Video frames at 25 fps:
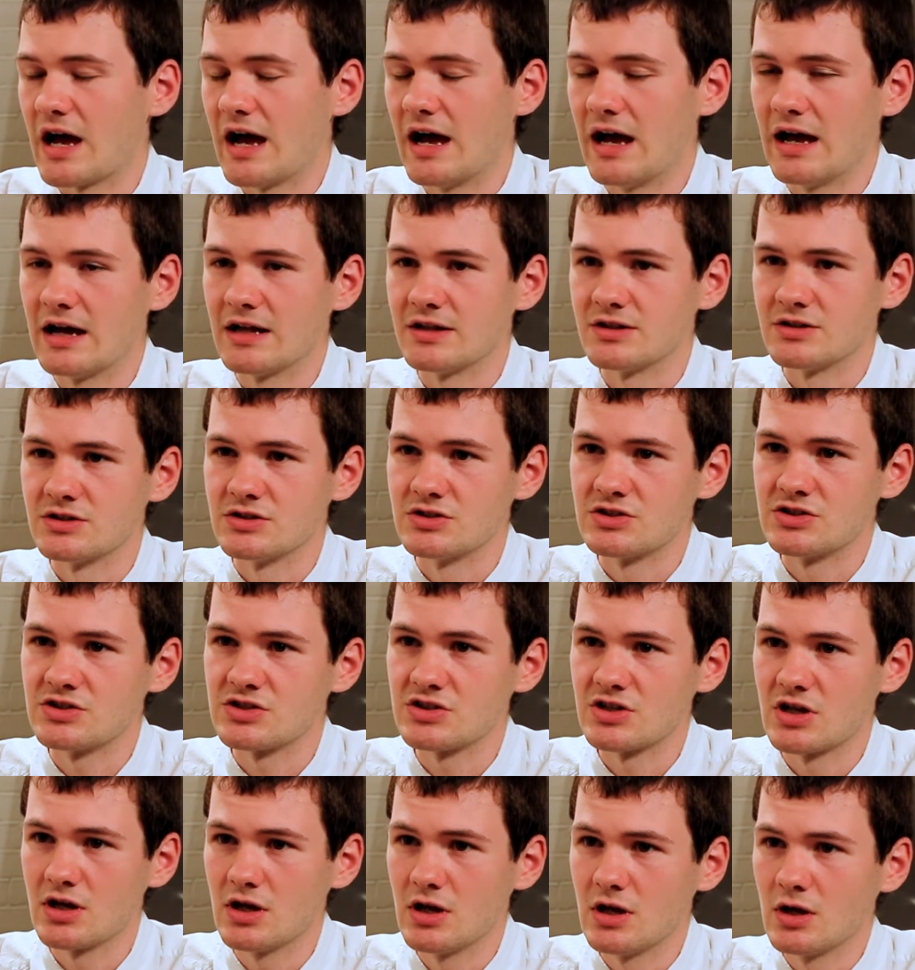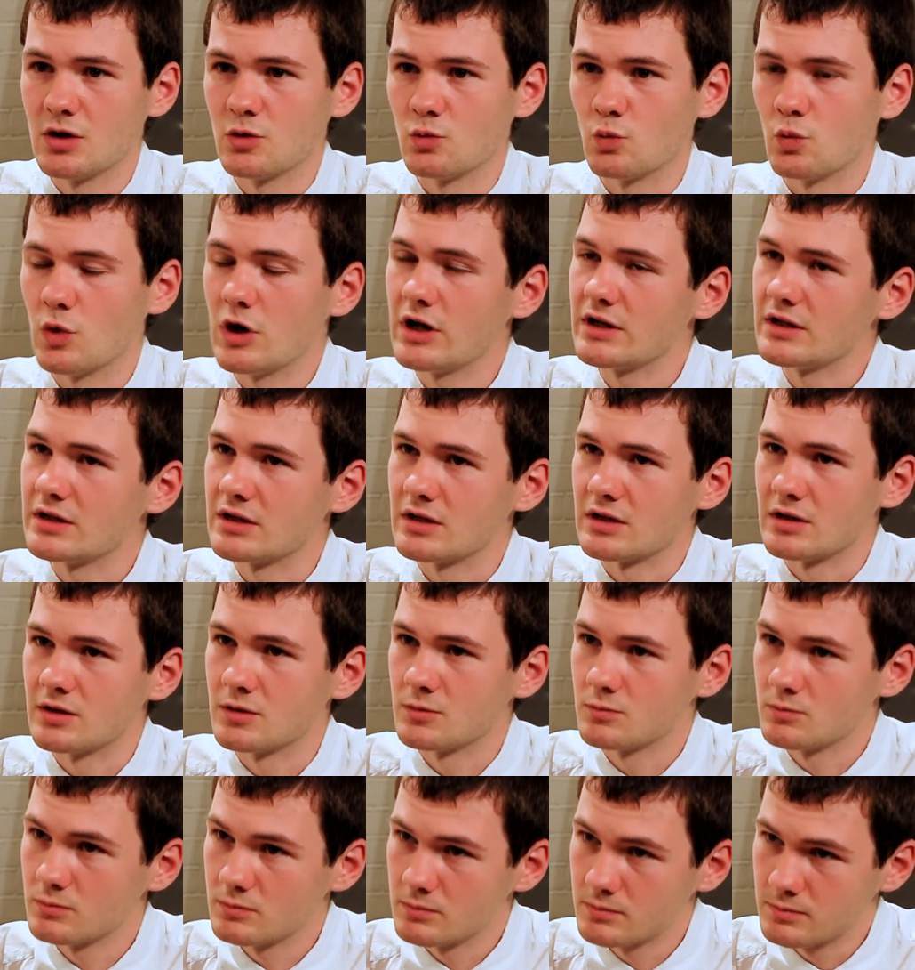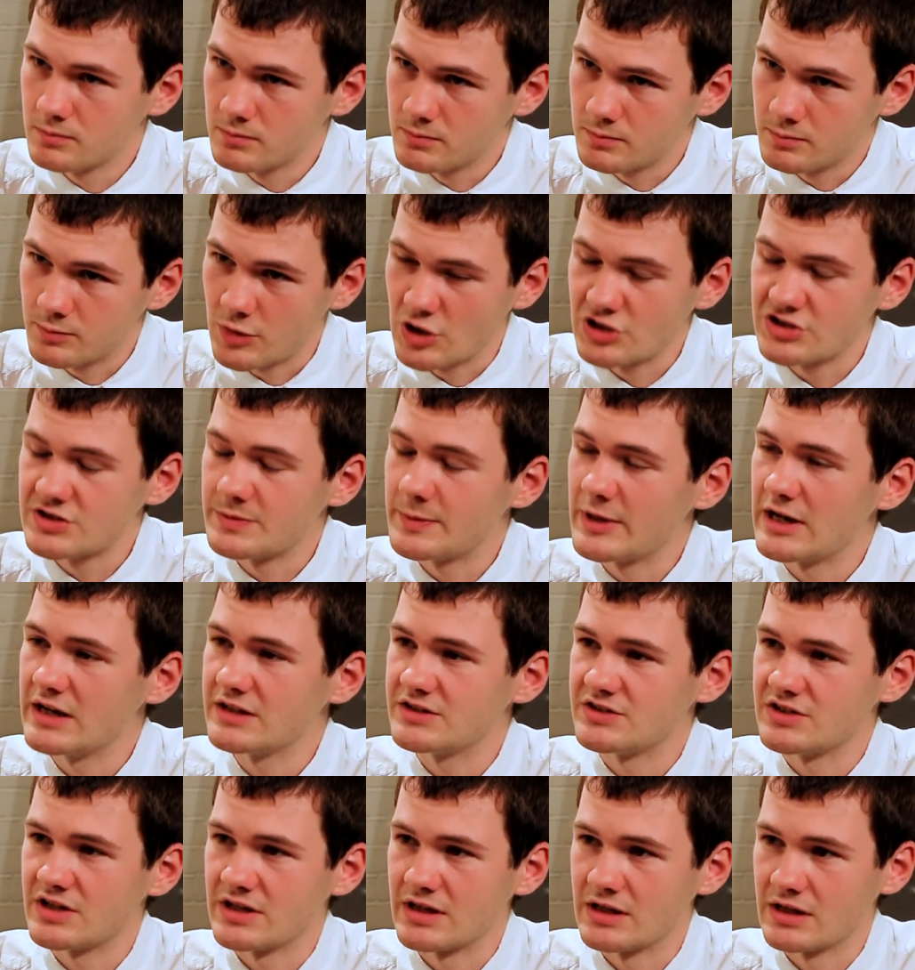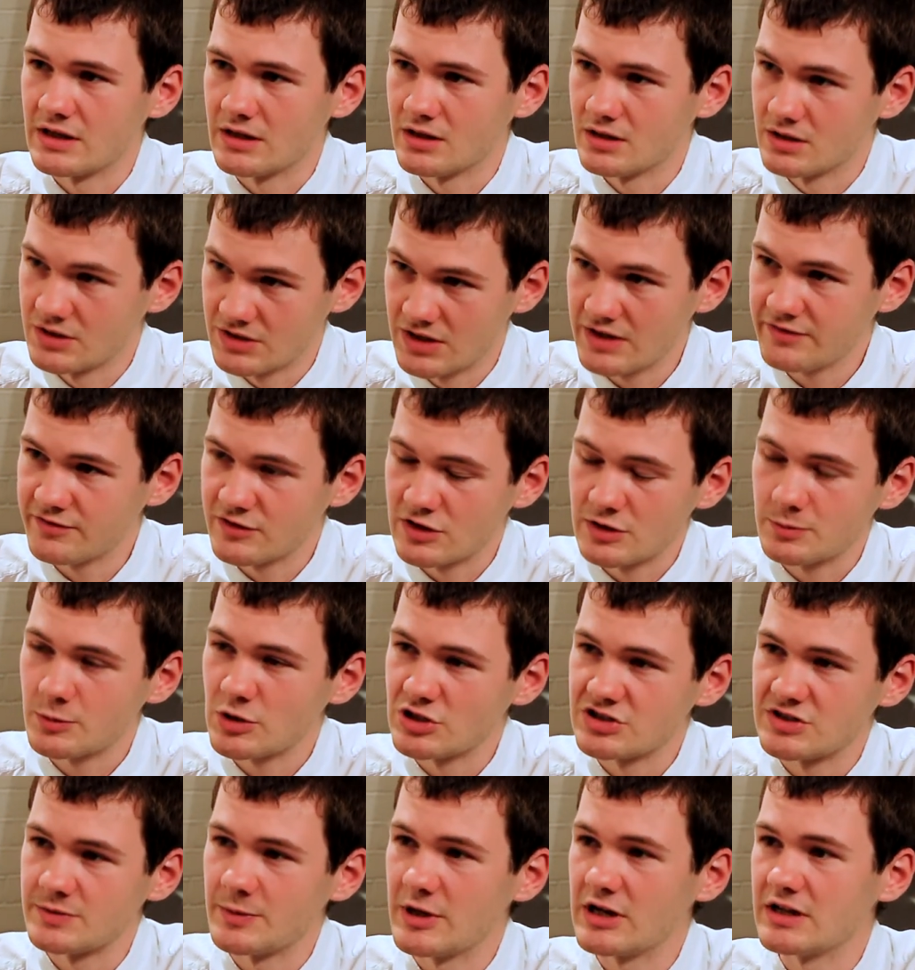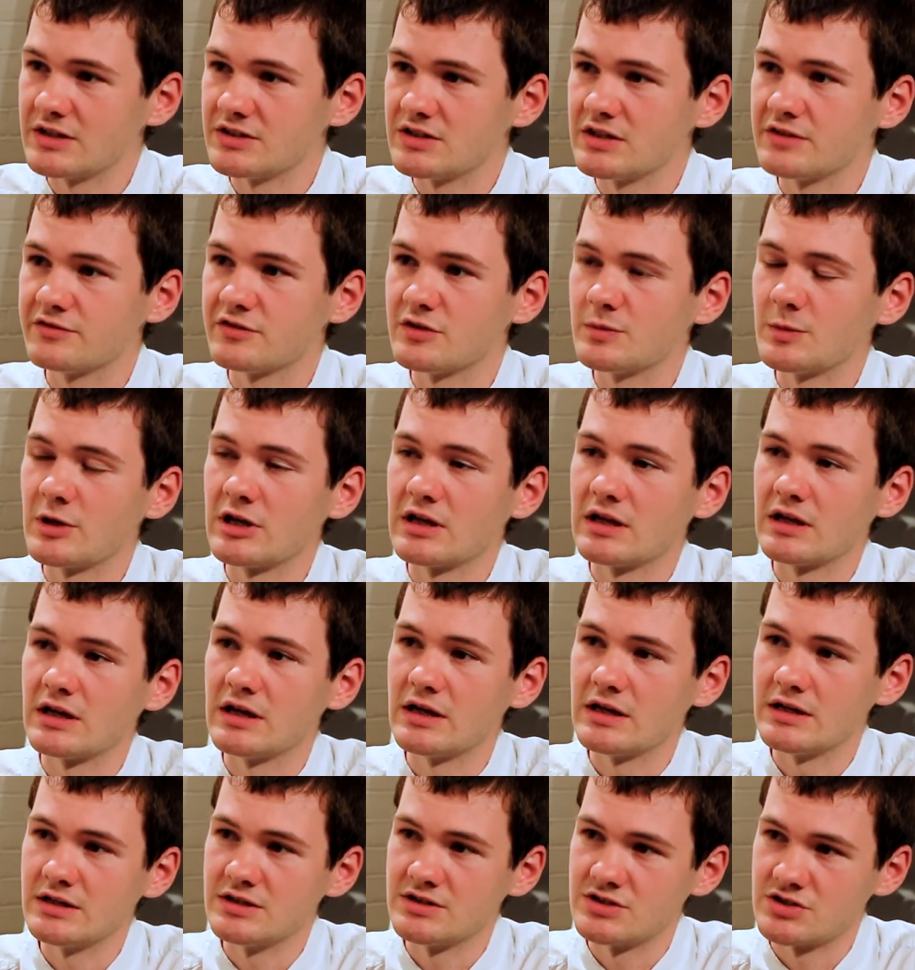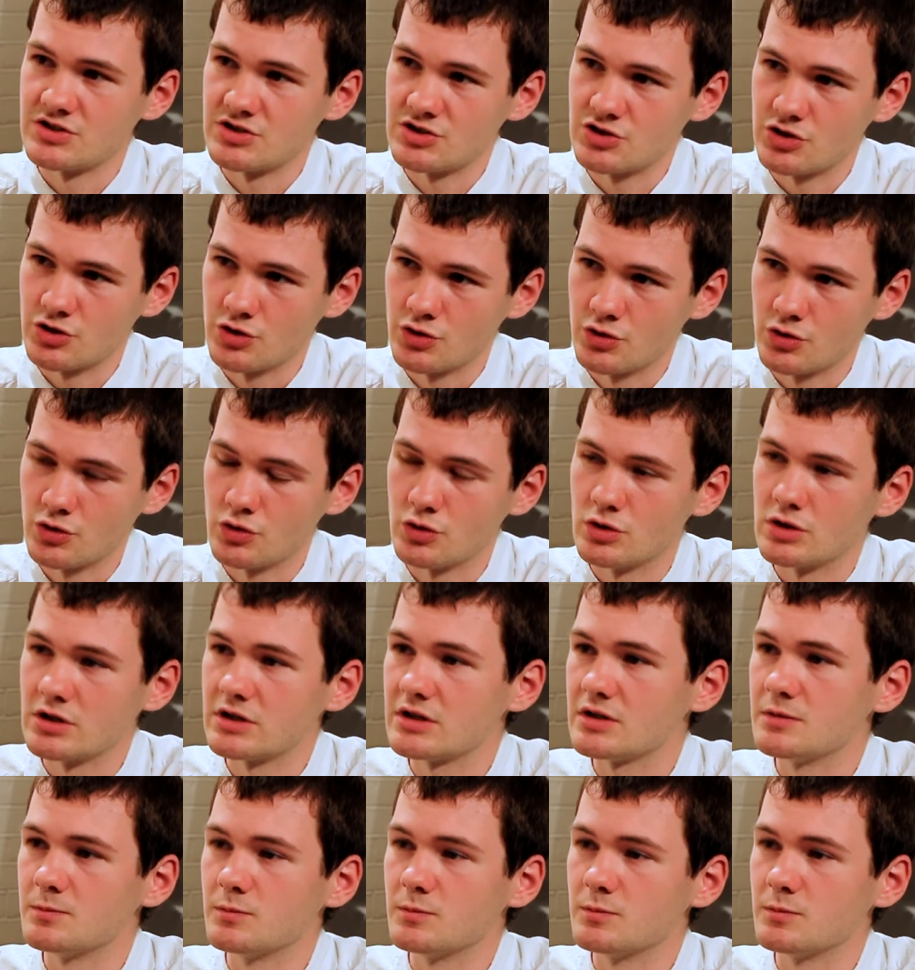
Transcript: And one possibility, definite possibility for me, is to